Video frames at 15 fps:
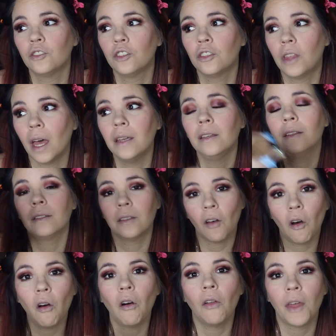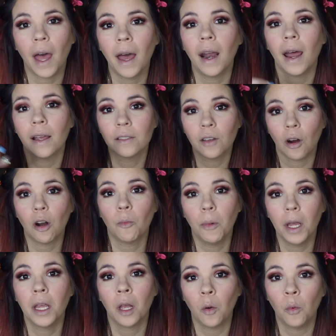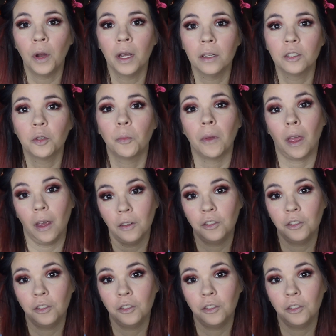they saw that as her being a witch because